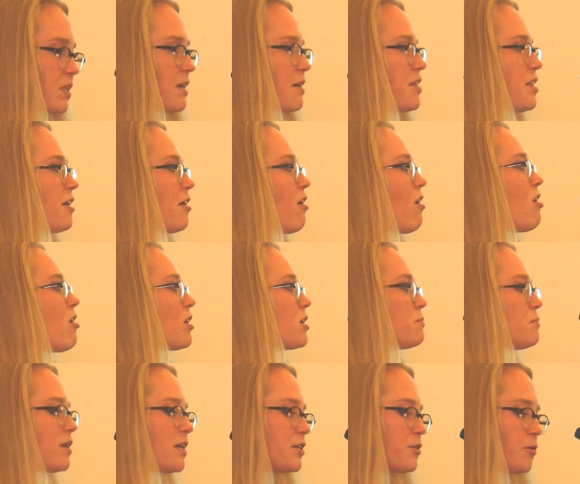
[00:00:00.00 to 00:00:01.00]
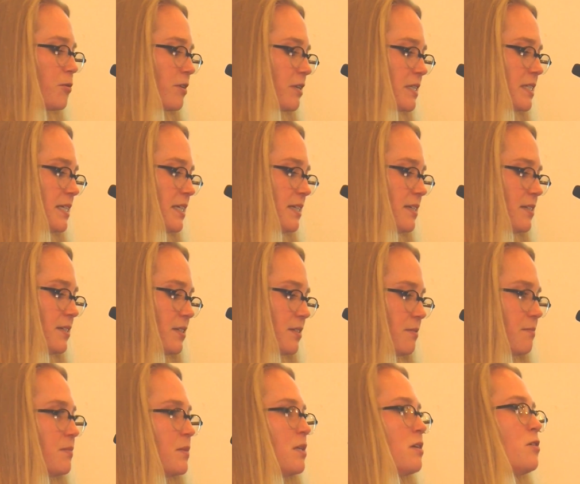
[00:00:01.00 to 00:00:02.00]
There are minorities
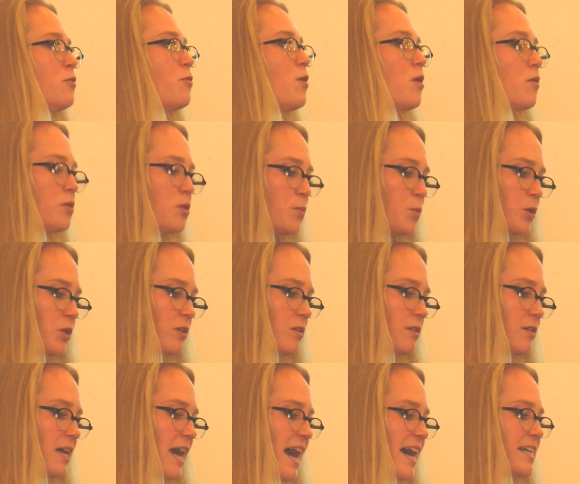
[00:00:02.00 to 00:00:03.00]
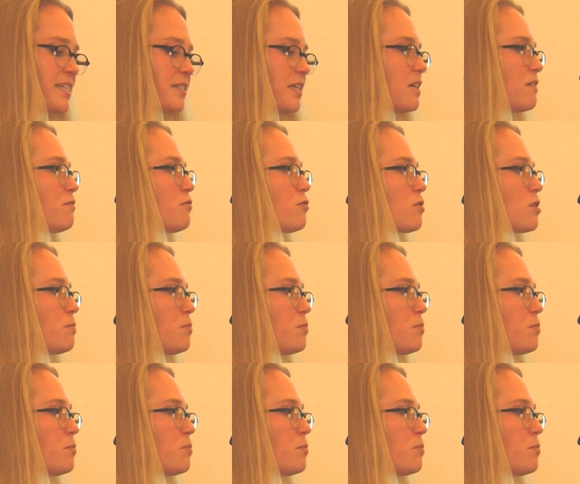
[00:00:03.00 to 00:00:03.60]
around the world asking for the